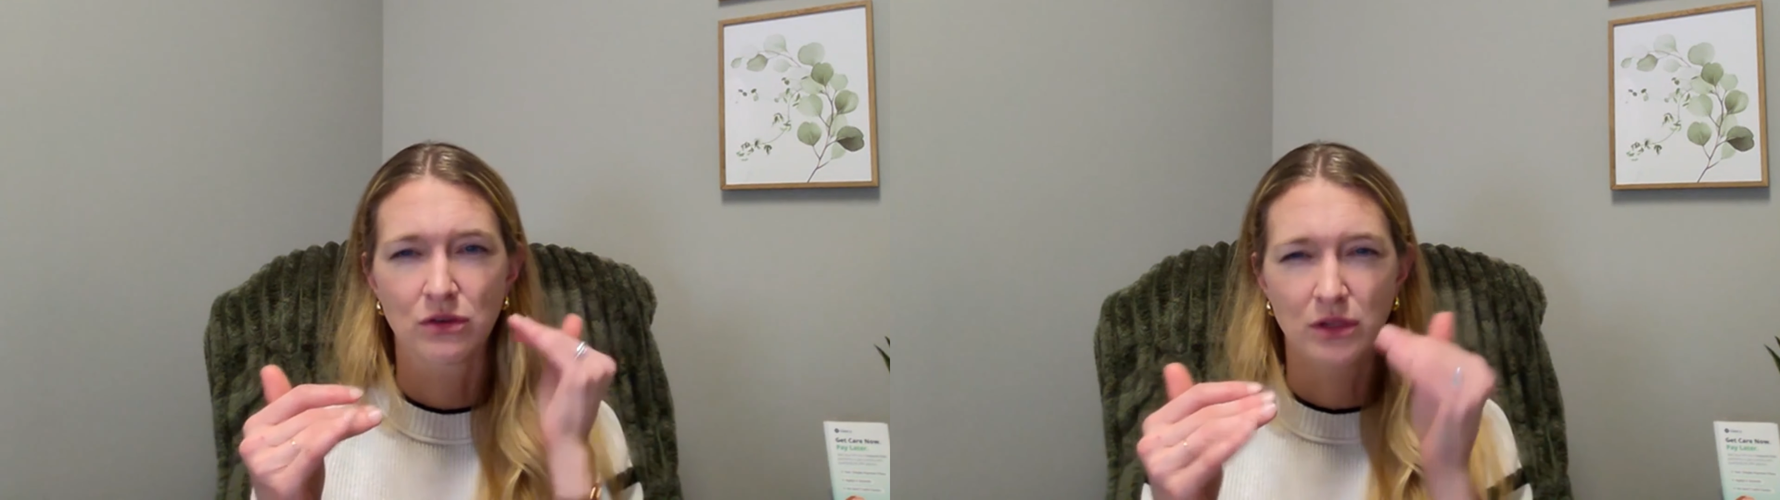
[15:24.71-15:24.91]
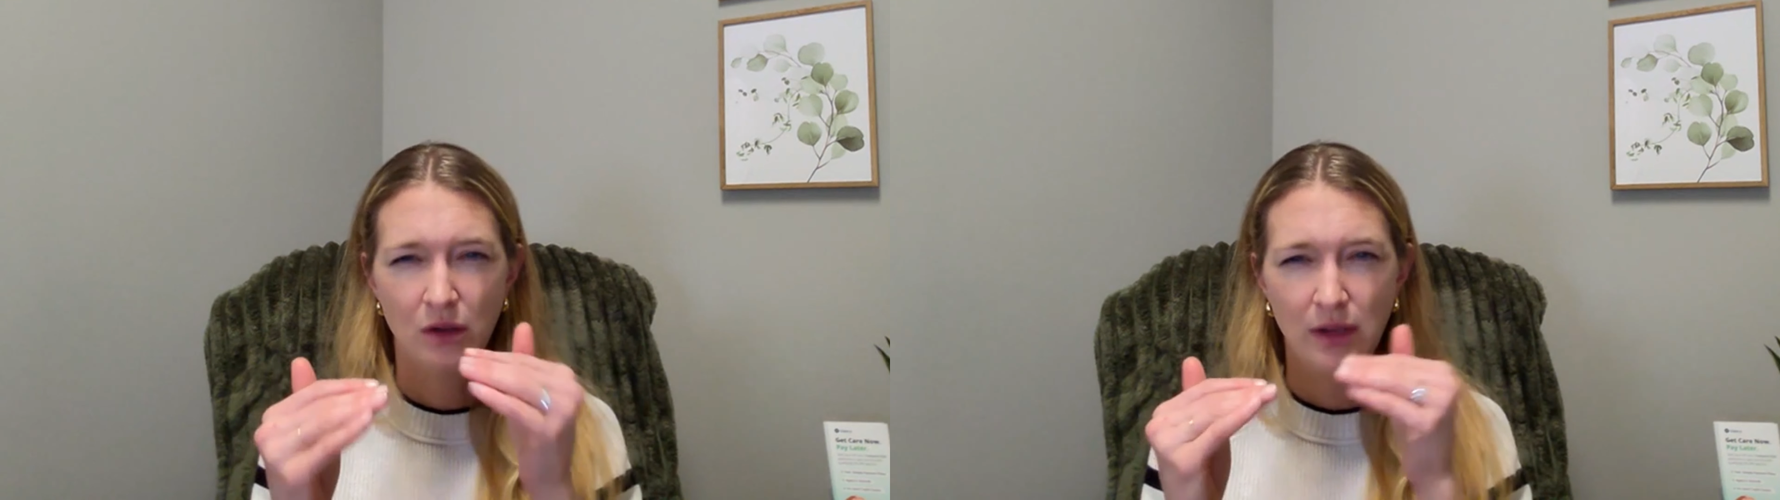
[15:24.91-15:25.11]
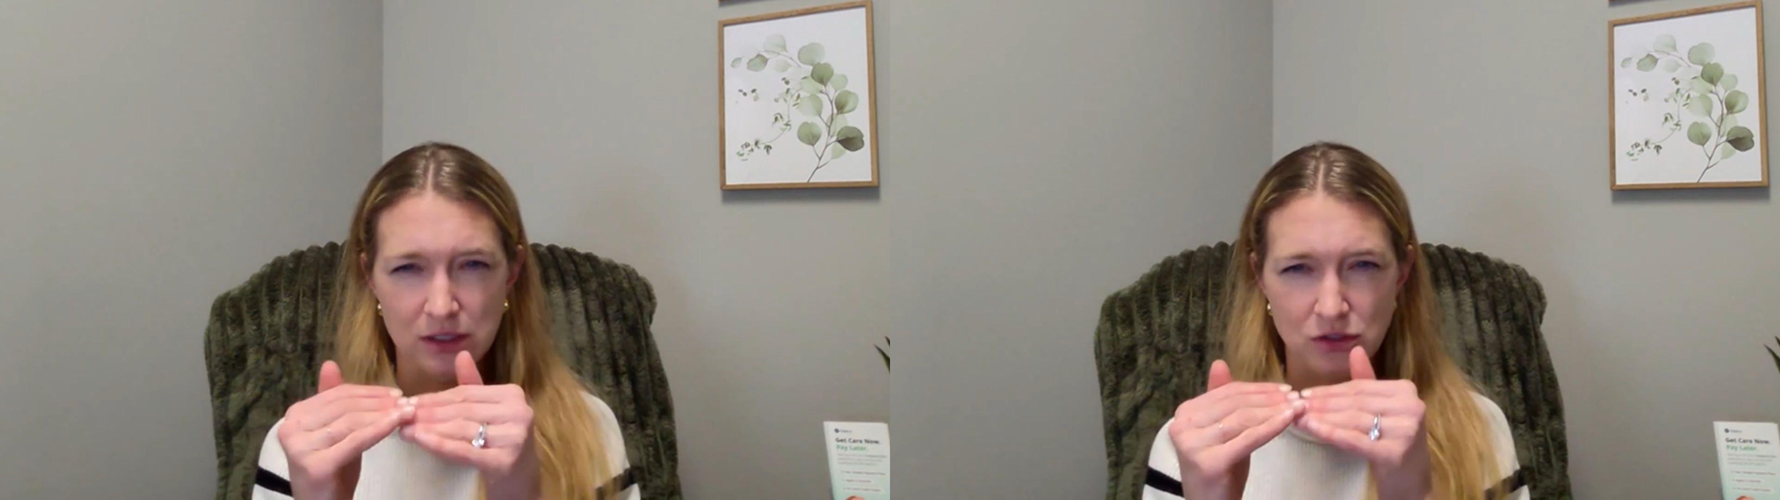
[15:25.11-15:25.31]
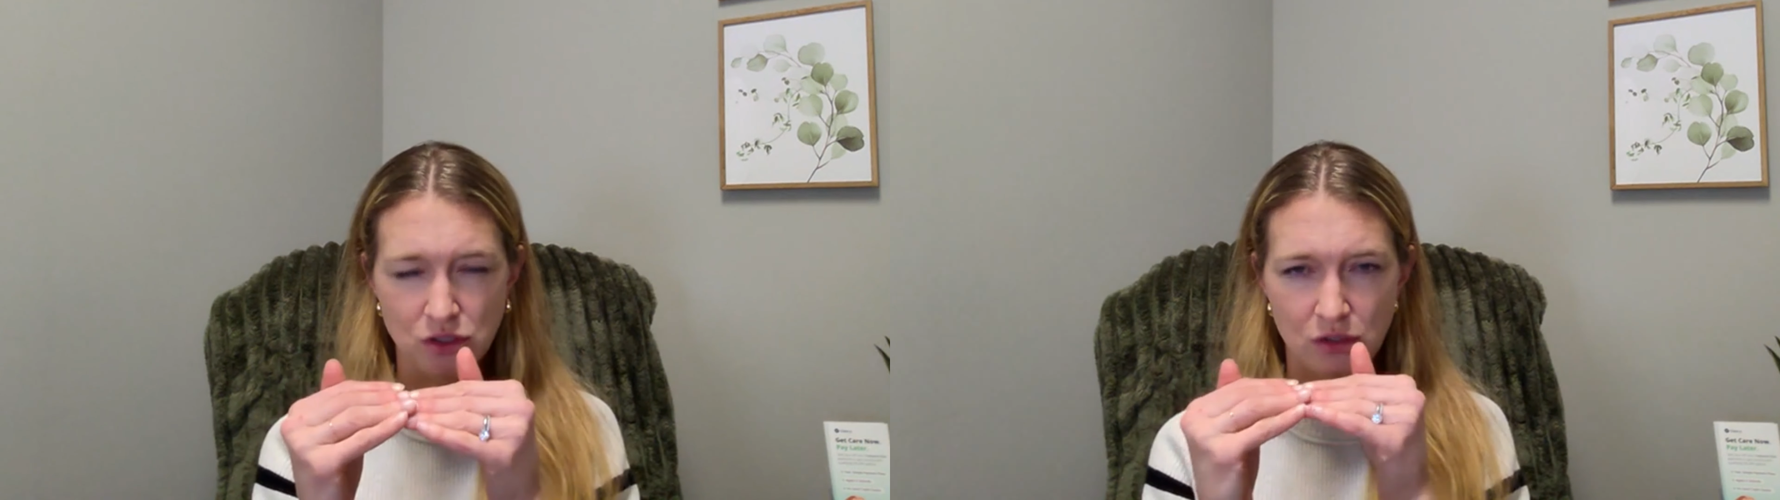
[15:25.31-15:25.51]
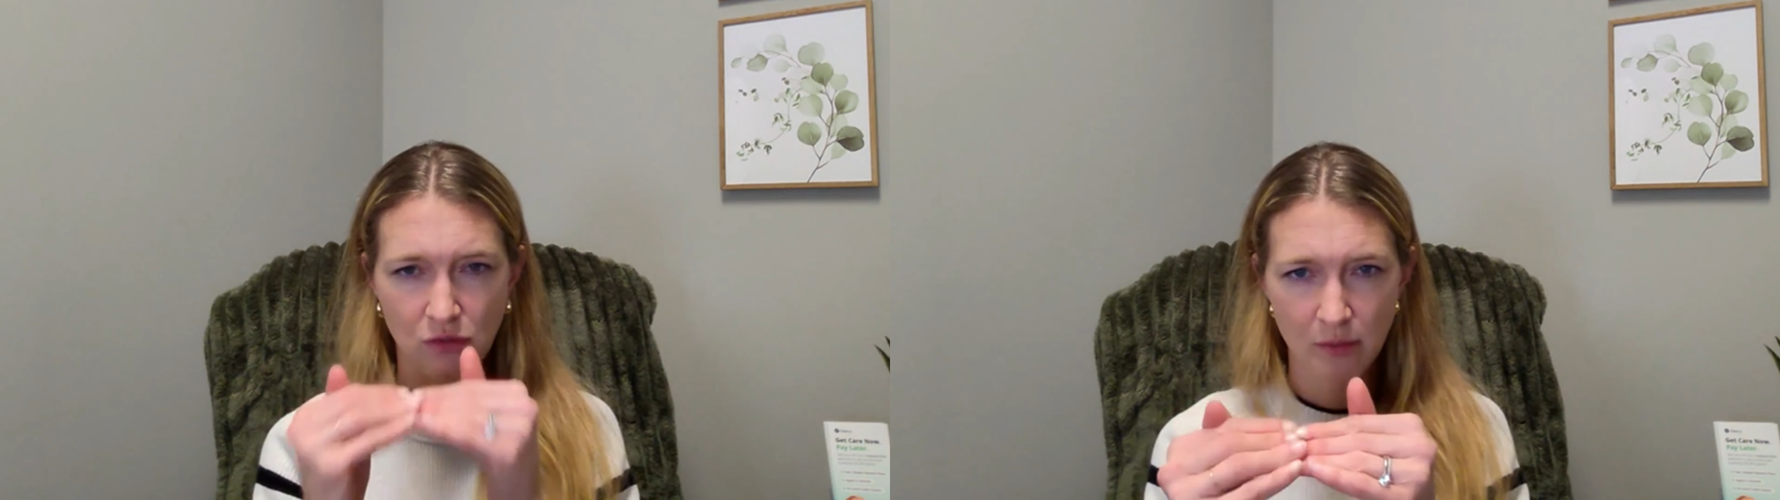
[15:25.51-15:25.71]
low
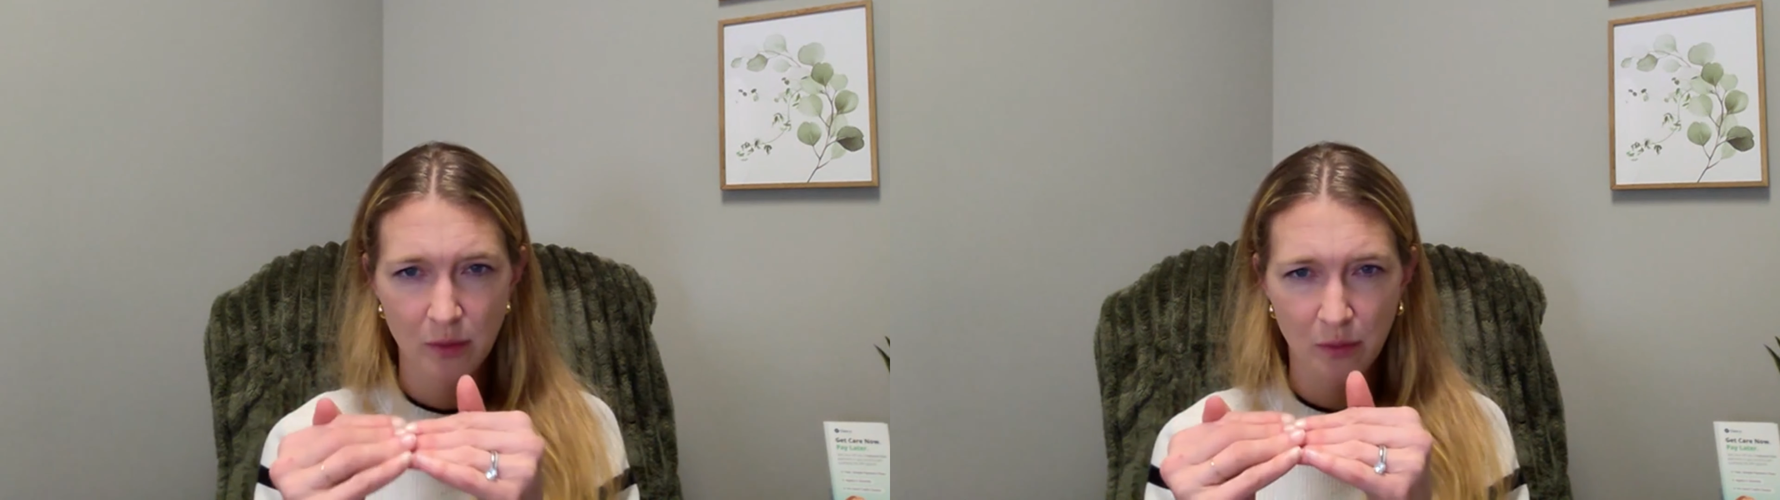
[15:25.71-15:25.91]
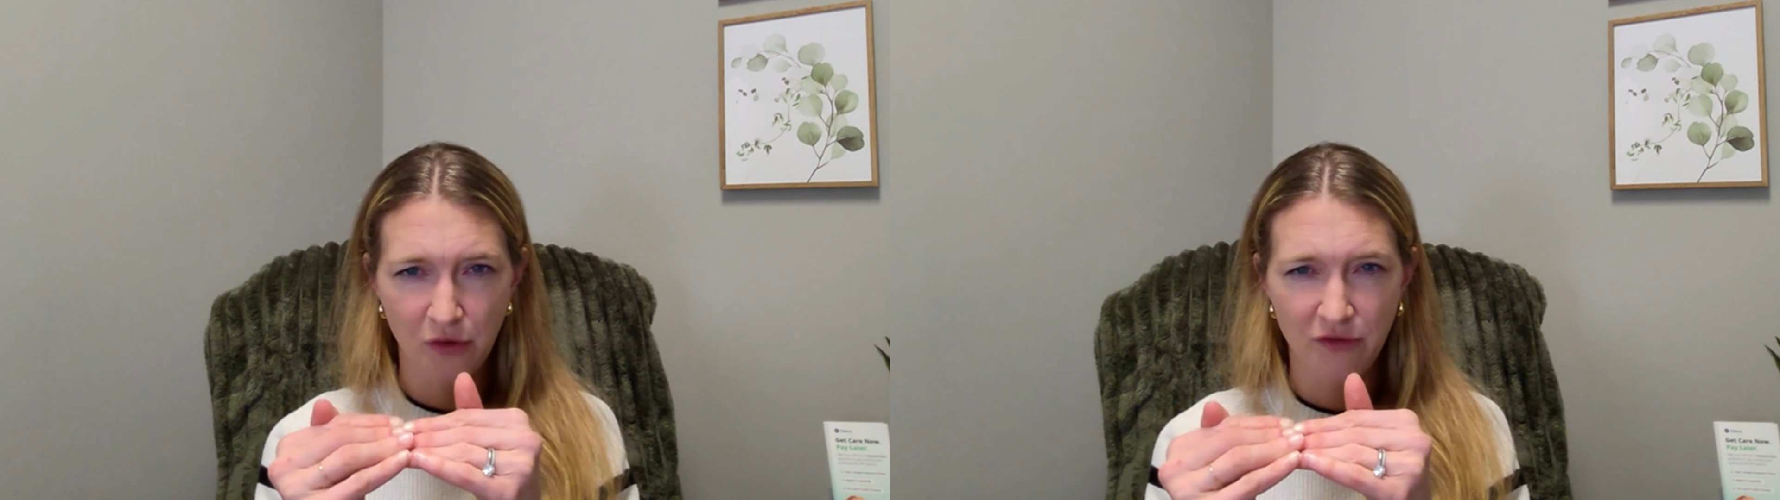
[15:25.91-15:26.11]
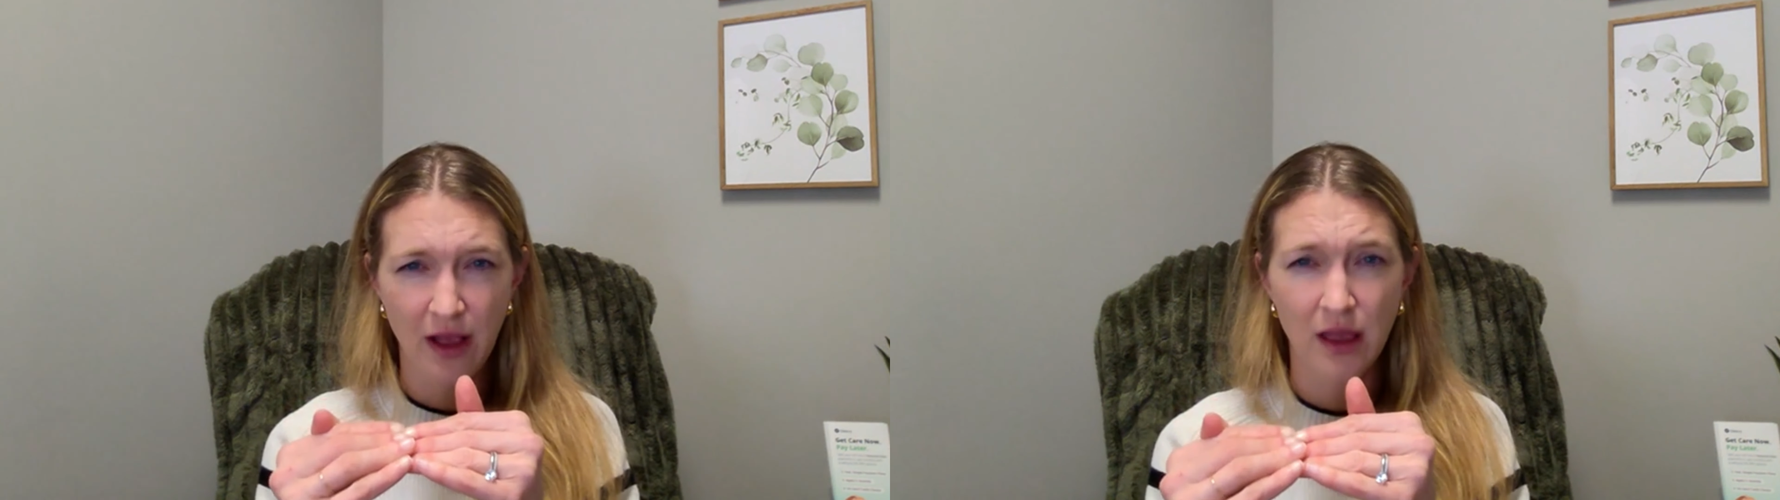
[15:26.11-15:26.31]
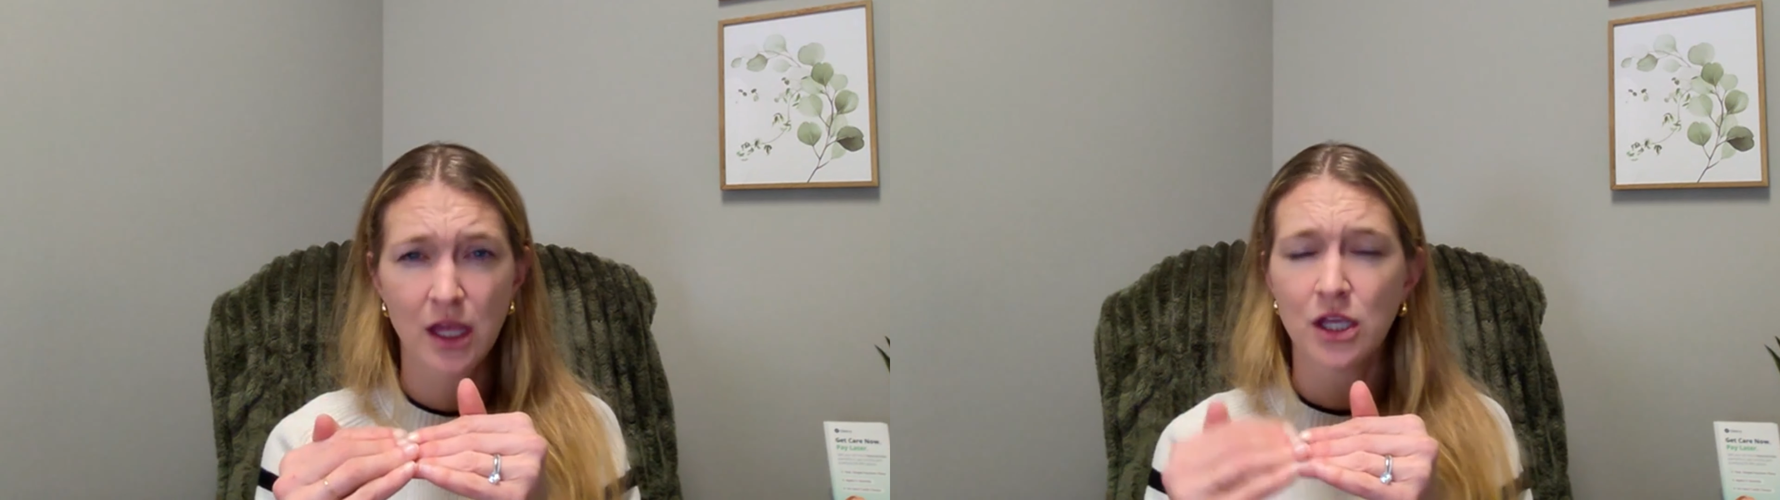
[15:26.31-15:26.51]
estrogen hormone profile,